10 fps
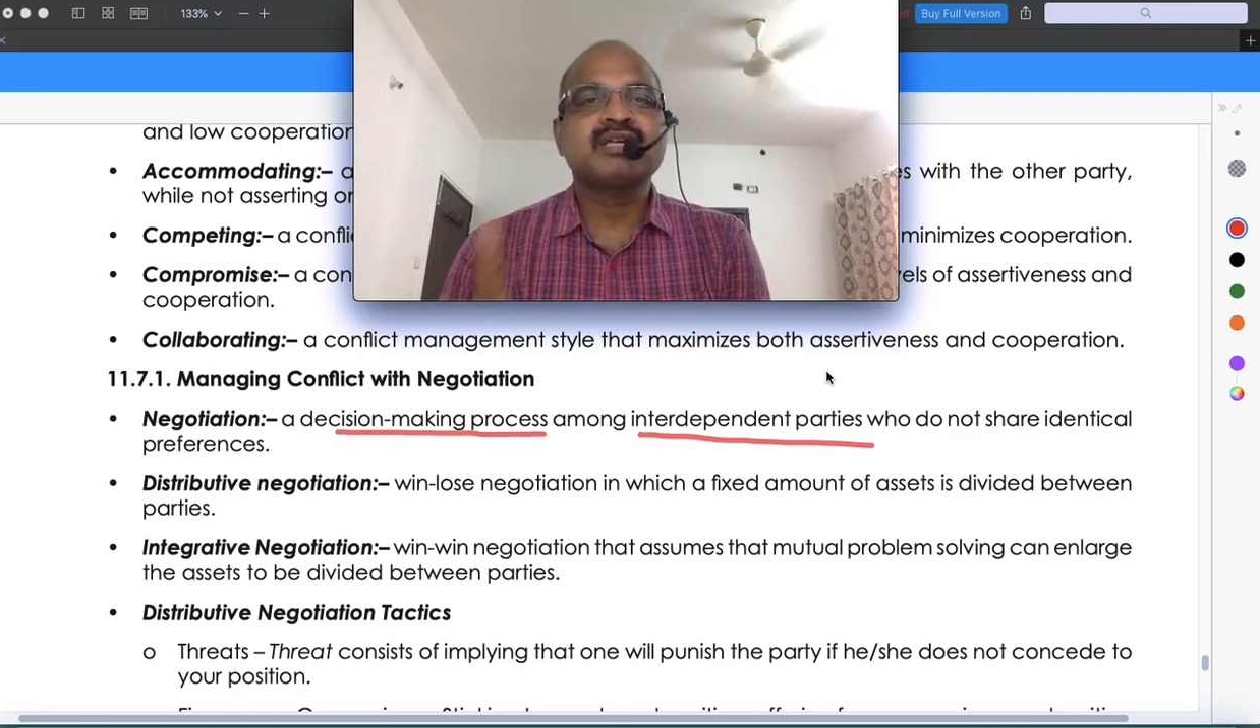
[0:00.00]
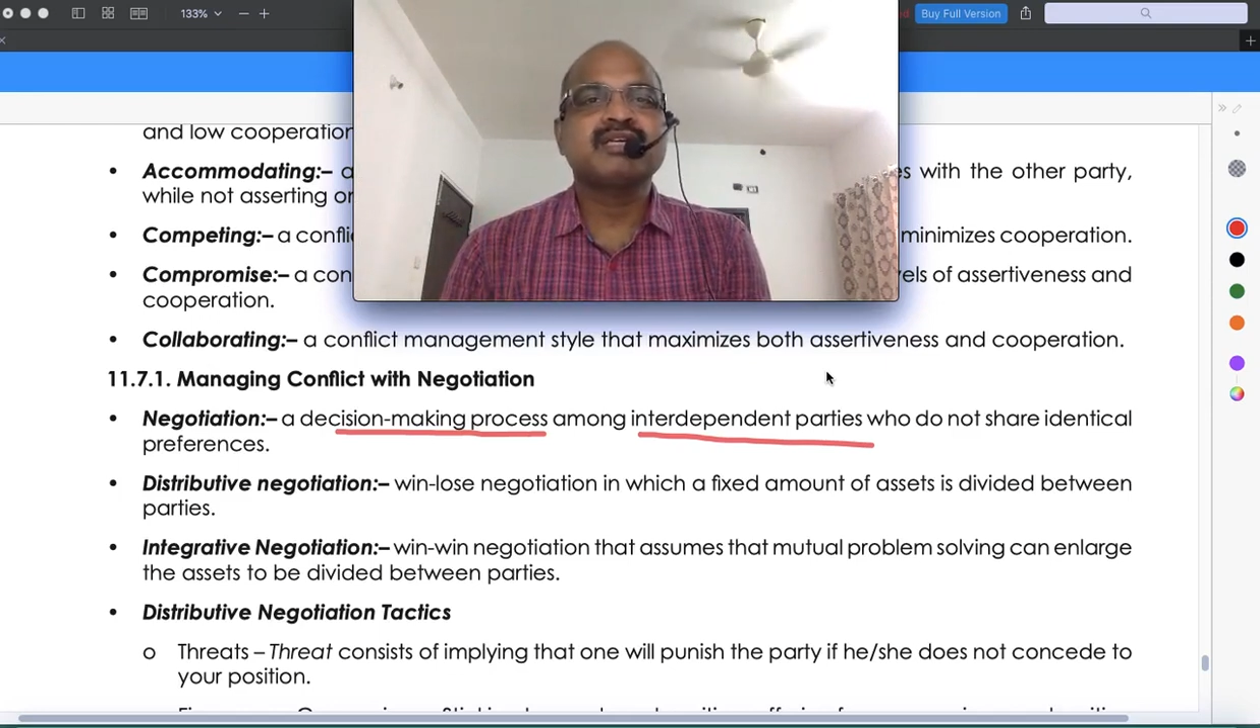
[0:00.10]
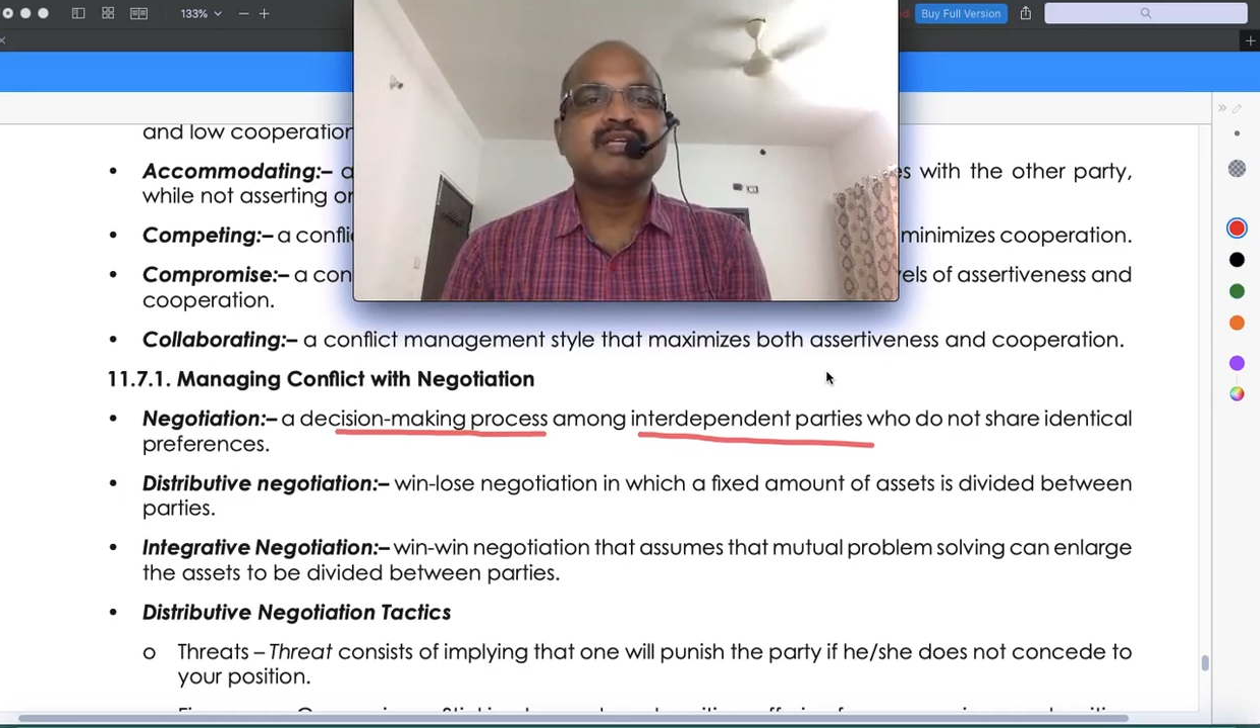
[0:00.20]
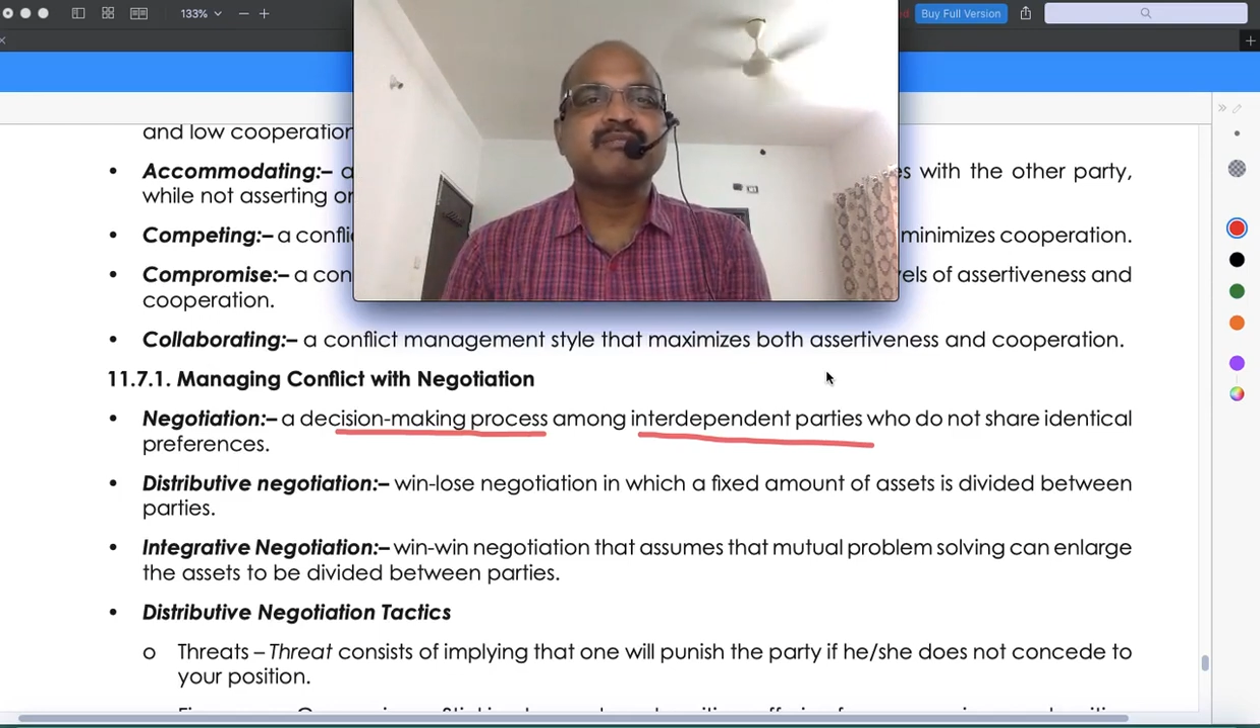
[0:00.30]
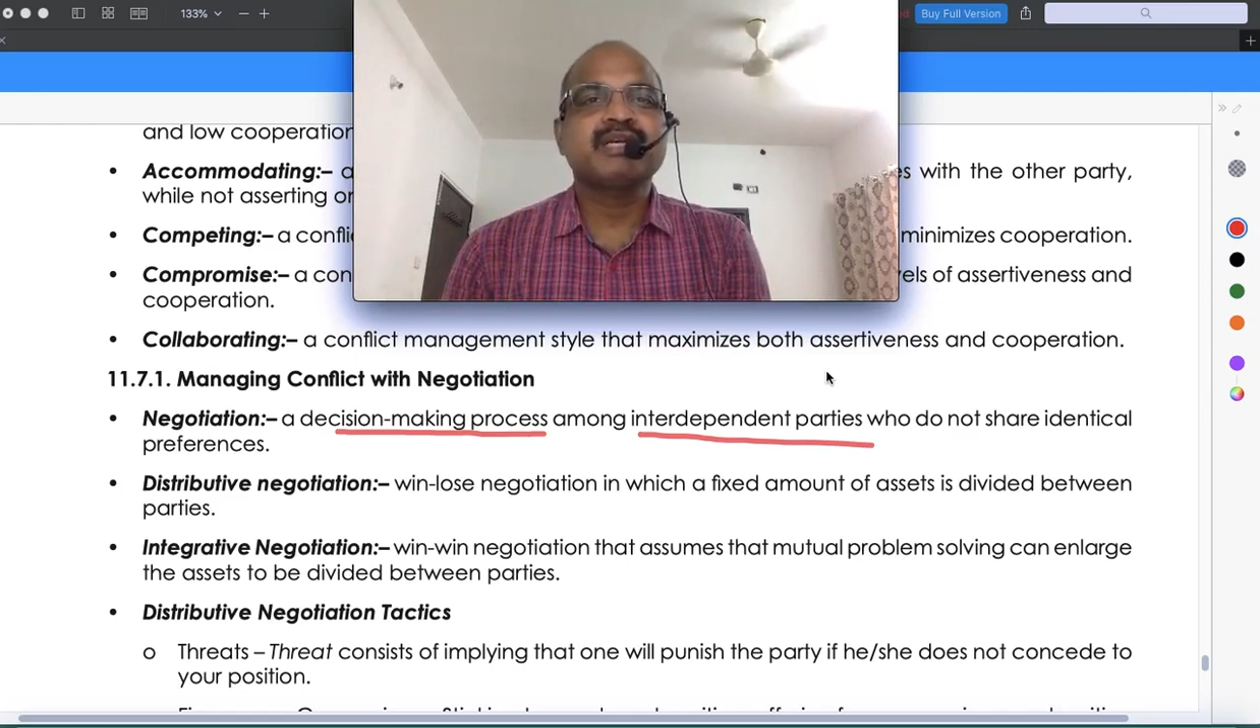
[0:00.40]

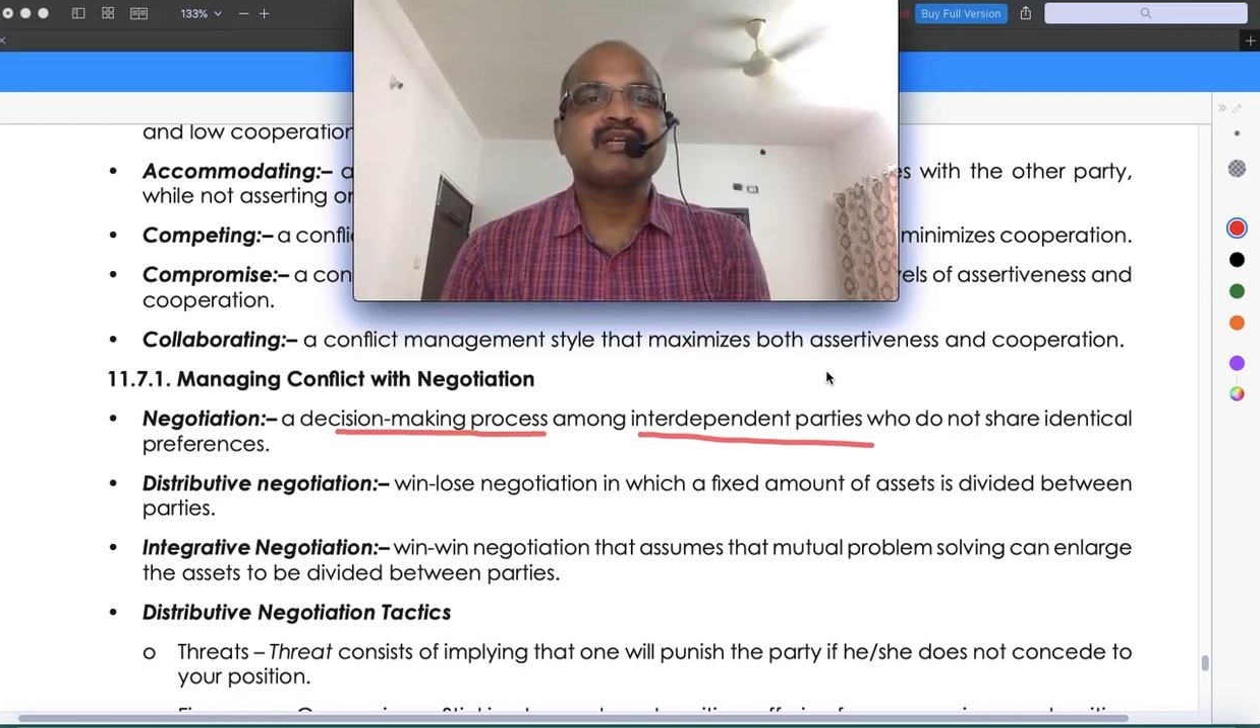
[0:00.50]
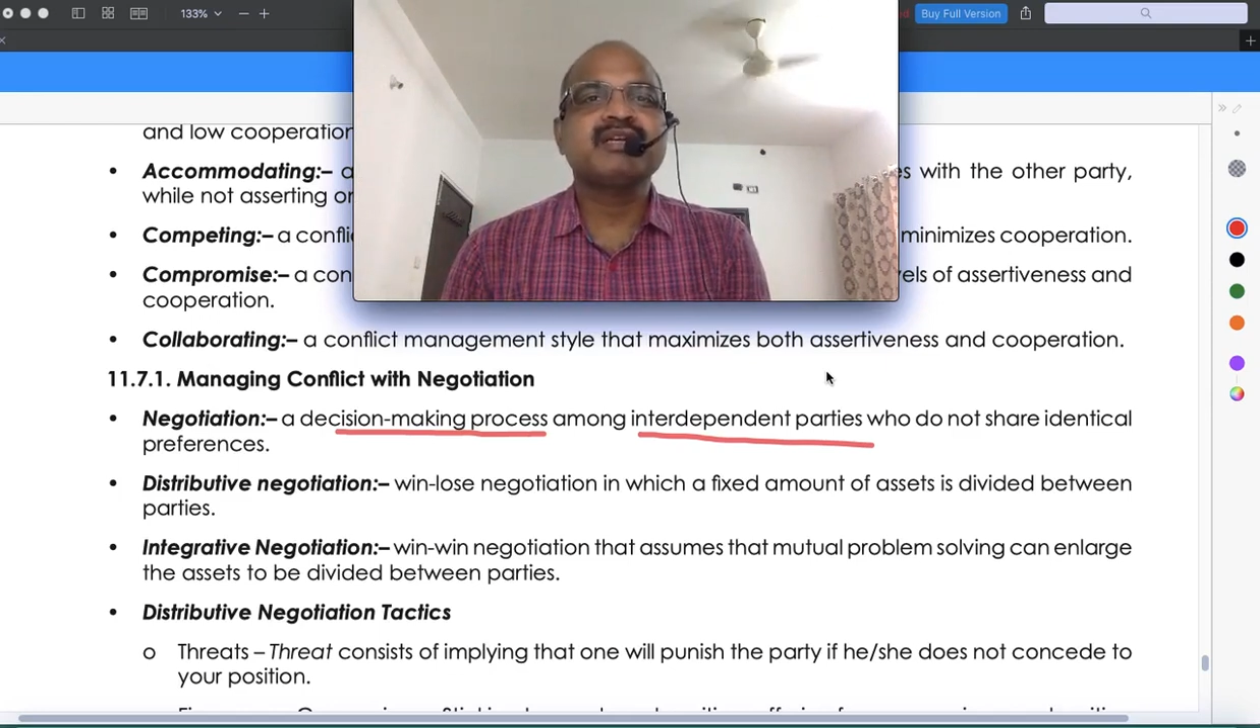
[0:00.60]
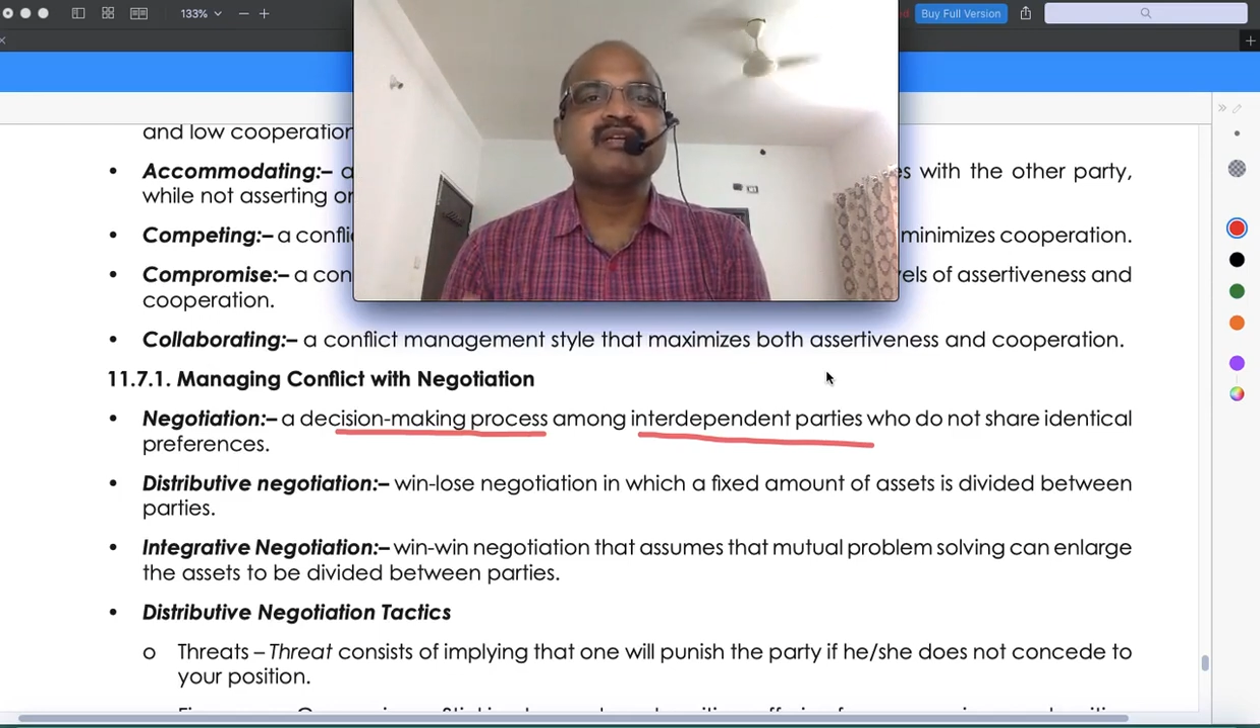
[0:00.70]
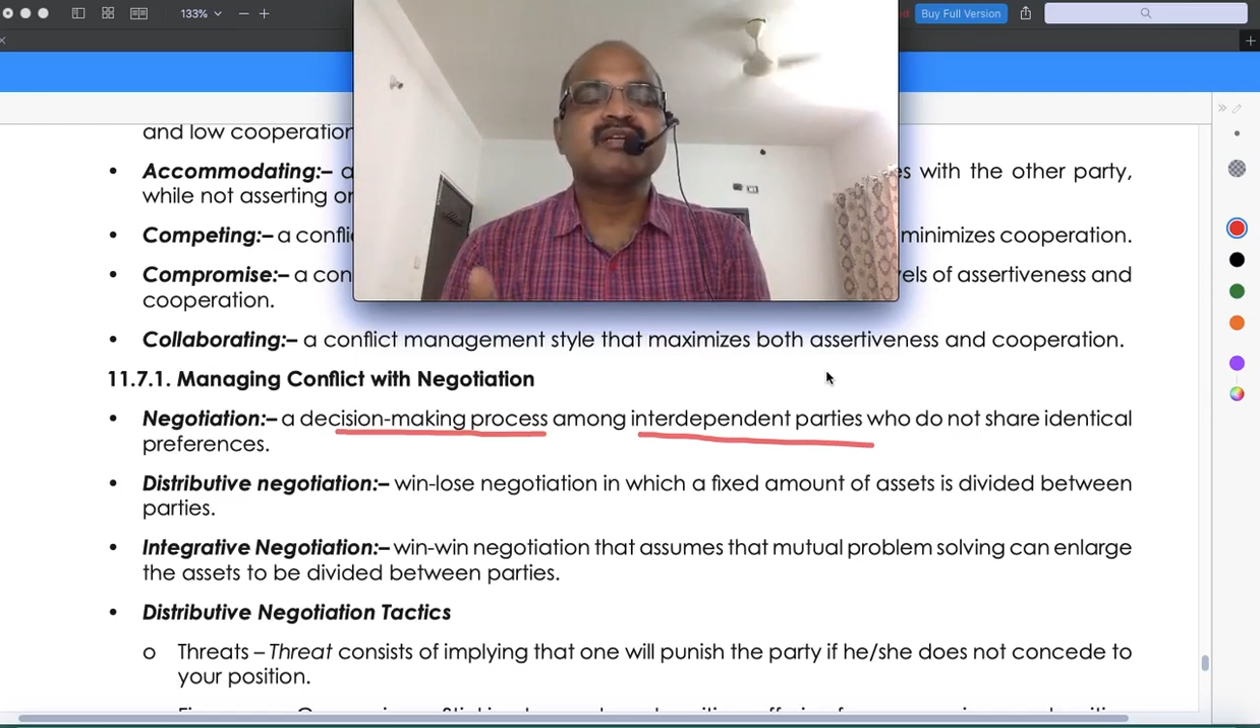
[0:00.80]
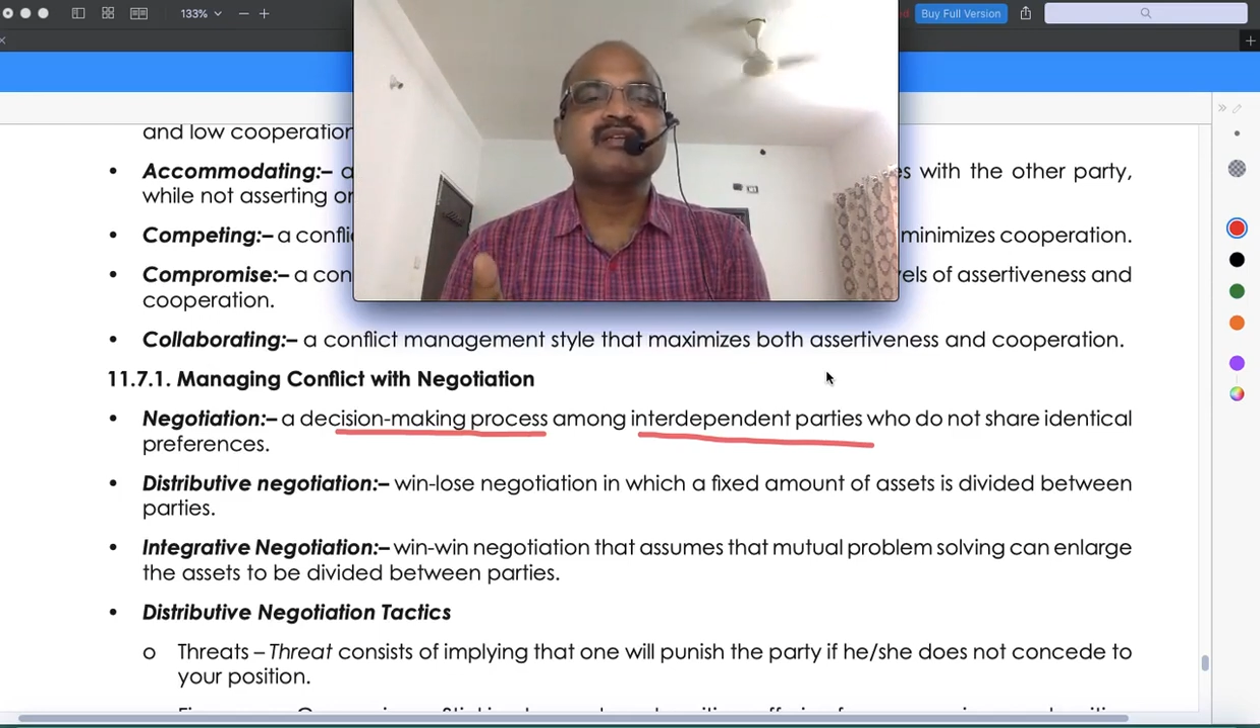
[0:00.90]
interdependent